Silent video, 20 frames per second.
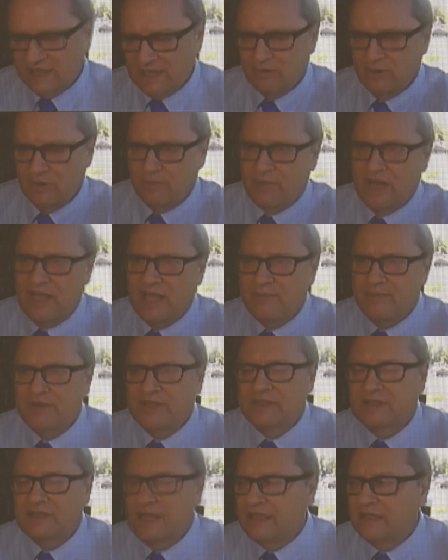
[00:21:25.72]
They would pipe
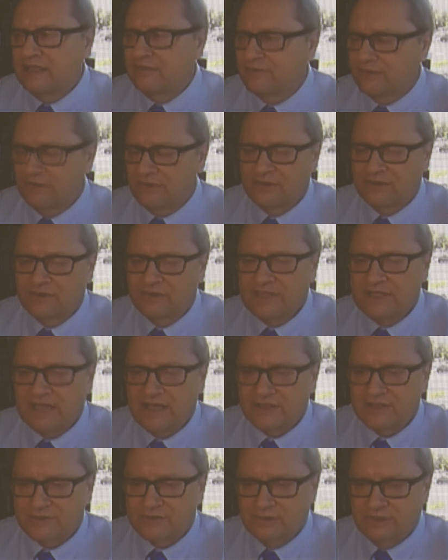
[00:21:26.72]
in light to the
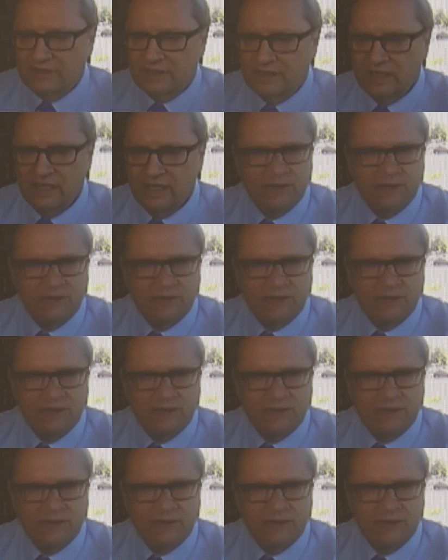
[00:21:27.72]
greenhouse with